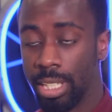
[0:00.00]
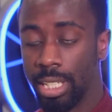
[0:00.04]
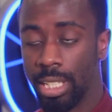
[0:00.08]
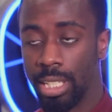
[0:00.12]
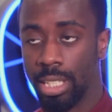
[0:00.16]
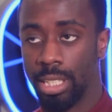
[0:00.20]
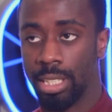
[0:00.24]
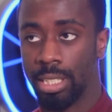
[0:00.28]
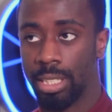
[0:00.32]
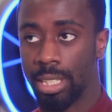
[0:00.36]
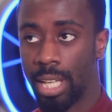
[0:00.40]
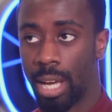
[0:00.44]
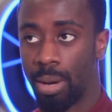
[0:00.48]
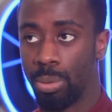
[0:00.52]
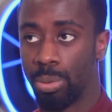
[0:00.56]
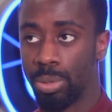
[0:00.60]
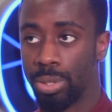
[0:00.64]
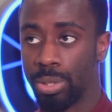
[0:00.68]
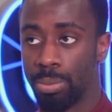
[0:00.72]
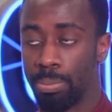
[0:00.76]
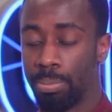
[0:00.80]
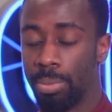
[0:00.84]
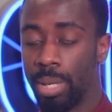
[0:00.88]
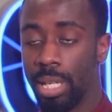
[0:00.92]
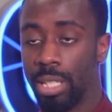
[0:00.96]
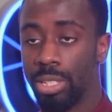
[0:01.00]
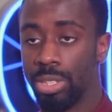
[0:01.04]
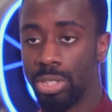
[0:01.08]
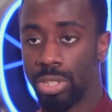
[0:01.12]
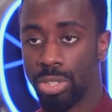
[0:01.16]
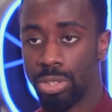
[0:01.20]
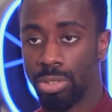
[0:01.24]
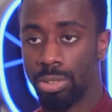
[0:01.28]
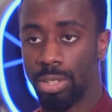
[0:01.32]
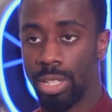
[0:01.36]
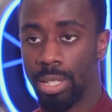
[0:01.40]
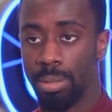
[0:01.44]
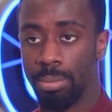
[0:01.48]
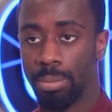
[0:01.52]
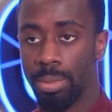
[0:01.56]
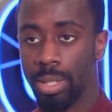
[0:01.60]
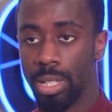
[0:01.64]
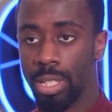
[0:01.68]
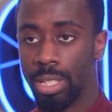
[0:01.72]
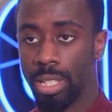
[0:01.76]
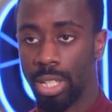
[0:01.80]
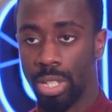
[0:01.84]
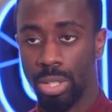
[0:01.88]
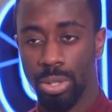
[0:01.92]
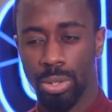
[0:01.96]
really that was mainstream
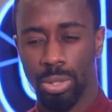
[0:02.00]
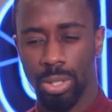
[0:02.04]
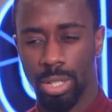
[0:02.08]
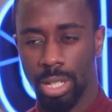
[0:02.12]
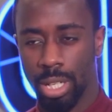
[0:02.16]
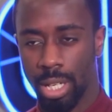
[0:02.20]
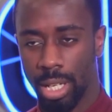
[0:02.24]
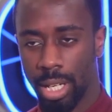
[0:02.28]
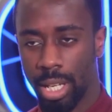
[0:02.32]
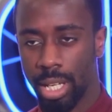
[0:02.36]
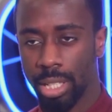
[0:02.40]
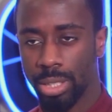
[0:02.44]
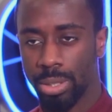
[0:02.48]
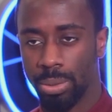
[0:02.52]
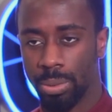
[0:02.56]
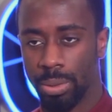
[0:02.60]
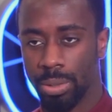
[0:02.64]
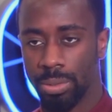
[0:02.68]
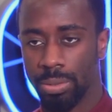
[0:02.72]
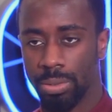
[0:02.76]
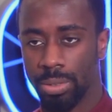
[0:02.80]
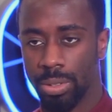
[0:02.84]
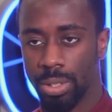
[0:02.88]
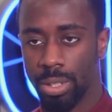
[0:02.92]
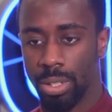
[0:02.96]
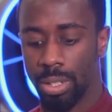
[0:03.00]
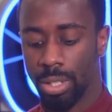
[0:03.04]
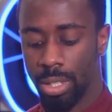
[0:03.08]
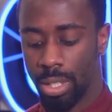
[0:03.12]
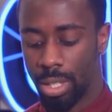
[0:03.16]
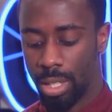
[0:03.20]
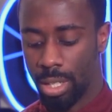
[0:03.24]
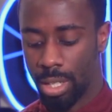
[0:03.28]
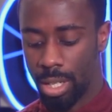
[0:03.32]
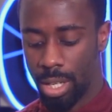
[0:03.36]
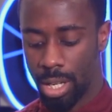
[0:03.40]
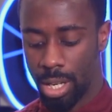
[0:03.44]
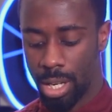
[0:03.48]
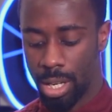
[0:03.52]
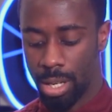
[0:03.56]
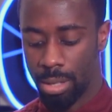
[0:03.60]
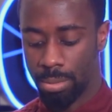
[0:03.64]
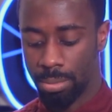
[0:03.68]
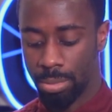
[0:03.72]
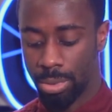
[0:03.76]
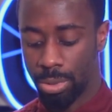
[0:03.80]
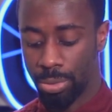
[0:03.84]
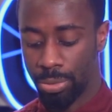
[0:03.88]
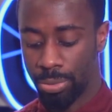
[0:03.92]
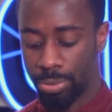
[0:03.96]
that you could connect with.
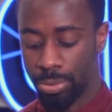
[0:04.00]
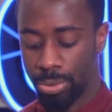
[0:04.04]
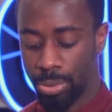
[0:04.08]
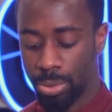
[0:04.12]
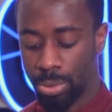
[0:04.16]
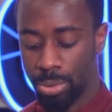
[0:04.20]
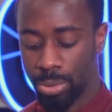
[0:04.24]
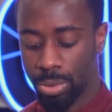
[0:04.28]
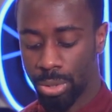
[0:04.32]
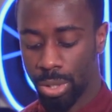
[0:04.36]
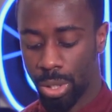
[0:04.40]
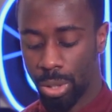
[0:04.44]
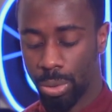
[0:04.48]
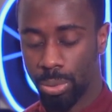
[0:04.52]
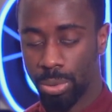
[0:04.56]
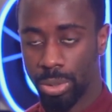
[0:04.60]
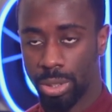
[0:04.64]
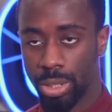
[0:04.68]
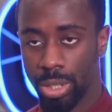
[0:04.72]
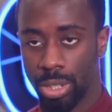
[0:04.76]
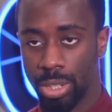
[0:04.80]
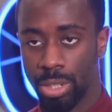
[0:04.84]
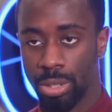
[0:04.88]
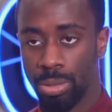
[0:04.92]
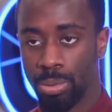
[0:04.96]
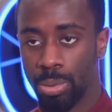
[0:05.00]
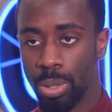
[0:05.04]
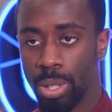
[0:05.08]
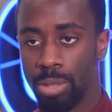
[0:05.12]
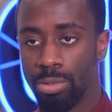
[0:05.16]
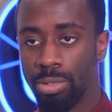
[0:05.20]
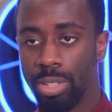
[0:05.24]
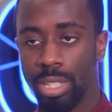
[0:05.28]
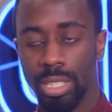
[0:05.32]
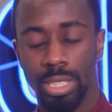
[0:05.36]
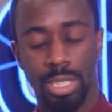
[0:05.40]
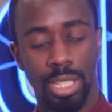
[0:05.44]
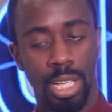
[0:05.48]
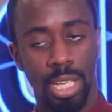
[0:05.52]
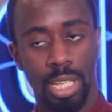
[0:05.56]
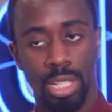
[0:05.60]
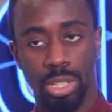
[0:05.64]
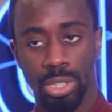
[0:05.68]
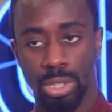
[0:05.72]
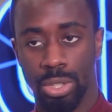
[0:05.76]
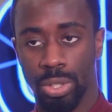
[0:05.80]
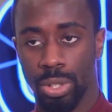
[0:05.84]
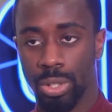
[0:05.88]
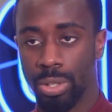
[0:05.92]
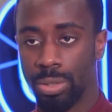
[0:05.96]
The food culture, you weren't really
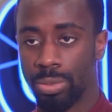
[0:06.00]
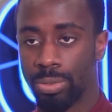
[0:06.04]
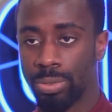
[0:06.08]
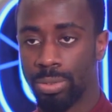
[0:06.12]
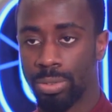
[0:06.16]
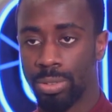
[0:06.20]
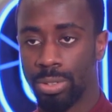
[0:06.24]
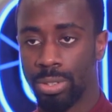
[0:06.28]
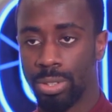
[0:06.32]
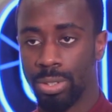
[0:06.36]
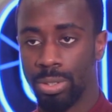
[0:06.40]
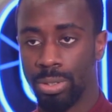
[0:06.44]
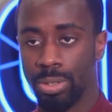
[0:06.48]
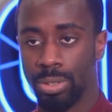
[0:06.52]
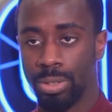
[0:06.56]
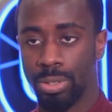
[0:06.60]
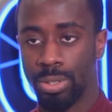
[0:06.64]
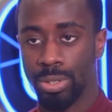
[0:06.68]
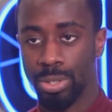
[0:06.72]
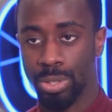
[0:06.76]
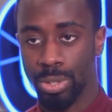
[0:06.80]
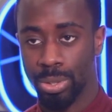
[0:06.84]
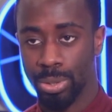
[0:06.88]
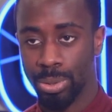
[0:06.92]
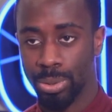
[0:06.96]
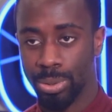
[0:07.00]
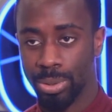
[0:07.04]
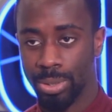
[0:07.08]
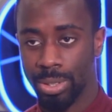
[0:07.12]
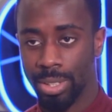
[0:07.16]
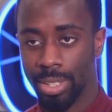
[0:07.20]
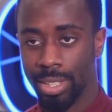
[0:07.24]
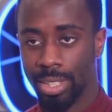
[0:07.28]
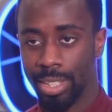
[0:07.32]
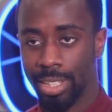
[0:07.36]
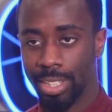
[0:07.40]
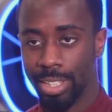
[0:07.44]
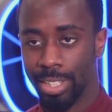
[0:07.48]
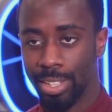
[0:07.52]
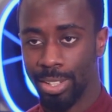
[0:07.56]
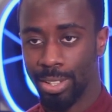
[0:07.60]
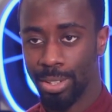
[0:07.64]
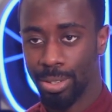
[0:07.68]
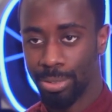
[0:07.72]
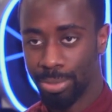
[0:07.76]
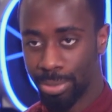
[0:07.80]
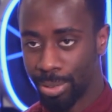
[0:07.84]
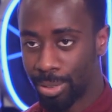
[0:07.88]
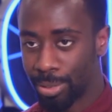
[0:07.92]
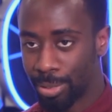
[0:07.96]
taking jollof to school, you
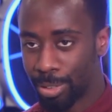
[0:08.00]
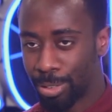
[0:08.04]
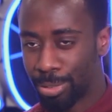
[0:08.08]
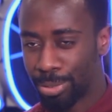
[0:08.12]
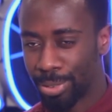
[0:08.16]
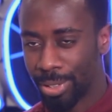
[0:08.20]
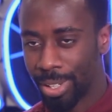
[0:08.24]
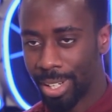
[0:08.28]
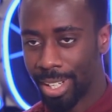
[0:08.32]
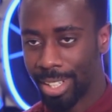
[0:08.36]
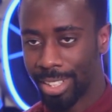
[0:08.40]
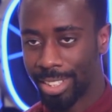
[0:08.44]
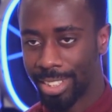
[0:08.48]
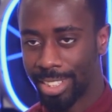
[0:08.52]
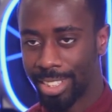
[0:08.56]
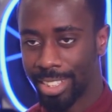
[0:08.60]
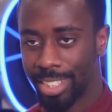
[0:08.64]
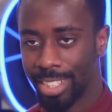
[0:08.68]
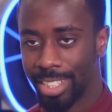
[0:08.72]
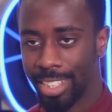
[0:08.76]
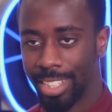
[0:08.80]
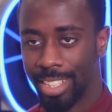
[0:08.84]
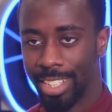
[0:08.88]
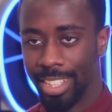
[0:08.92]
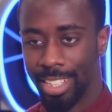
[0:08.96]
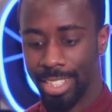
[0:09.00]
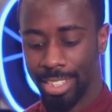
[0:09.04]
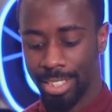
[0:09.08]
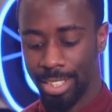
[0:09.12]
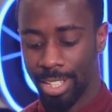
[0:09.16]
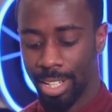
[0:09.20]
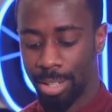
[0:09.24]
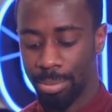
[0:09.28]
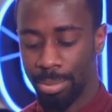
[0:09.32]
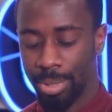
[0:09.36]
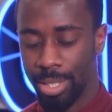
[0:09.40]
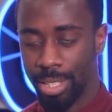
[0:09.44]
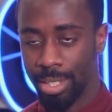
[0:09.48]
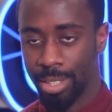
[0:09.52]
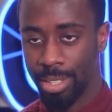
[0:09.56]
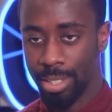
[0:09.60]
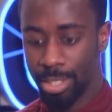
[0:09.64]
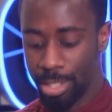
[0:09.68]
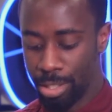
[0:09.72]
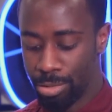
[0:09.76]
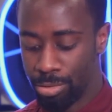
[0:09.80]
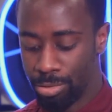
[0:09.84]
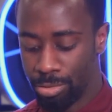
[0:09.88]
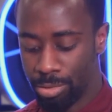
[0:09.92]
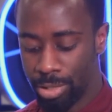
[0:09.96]
know, for lunch. You know what I mean?
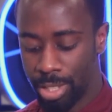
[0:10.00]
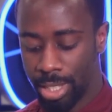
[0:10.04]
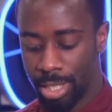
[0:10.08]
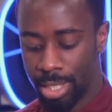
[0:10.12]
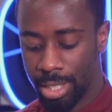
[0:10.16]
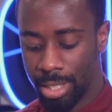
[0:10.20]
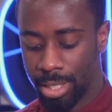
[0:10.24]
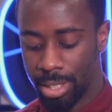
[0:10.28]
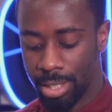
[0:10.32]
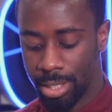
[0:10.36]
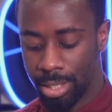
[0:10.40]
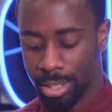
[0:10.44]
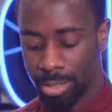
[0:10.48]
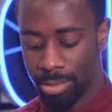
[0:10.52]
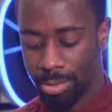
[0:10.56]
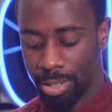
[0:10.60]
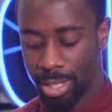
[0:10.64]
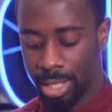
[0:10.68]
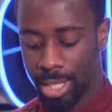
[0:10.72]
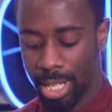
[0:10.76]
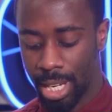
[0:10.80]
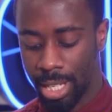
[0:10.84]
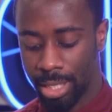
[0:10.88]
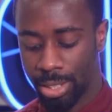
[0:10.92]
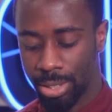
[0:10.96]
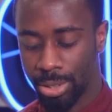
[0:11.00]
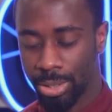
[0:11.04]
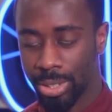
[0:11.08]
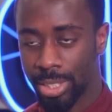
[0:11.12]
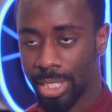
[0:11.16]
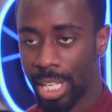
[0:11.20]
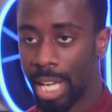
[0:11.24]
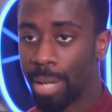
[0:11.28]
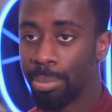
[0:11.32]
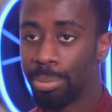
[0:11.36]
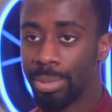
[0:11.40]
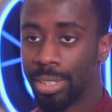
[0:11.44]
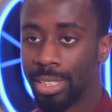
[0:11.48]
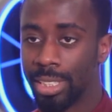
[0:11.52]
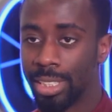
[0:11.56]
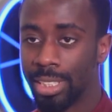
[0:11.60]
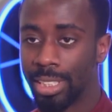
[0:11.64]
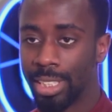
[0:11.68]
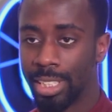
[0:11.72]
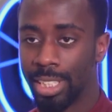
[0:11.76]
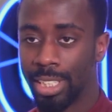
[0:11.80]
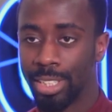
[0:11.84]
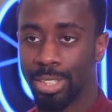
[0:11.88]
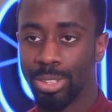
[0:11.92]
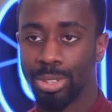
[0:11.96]
You really had your
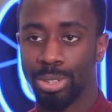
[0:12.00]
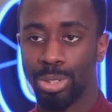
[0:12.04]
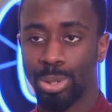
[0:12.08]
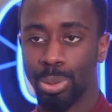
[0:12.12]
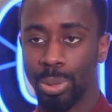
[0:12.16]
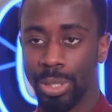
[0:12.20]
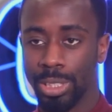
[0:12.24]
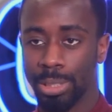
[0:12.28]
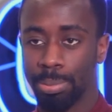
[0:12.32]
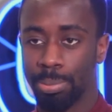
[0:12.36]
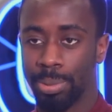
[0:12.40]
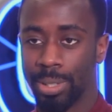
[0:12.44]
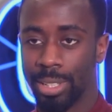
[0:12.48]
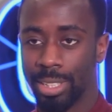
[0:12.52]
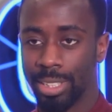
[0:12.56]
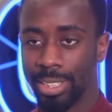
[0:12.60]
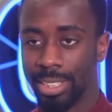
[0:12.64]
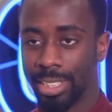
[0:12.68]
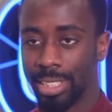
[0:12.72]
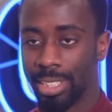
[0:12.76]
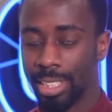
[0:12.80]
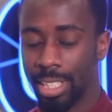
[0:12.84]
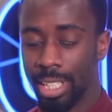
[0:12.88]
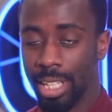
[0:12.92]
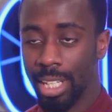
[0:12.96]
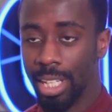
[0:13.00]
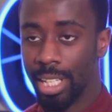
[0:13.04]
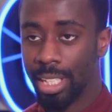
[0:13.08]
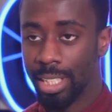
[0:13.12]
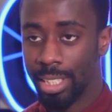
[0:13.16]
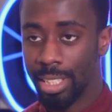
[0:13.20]
sandwiches and your Twix bars, and